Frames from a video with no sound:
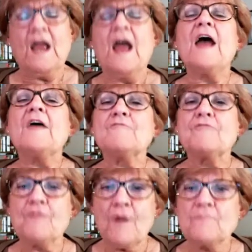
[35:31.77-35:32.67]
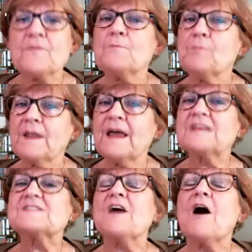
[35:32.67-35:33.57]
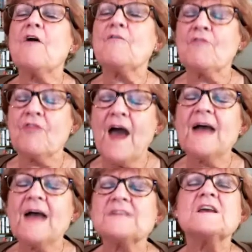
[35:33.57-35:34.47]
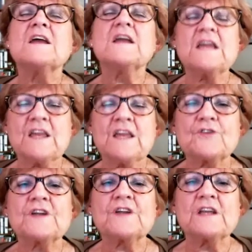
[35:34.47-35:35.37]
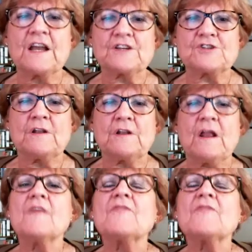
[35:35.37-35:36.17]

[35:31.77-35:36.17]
And from the place of that inner connection,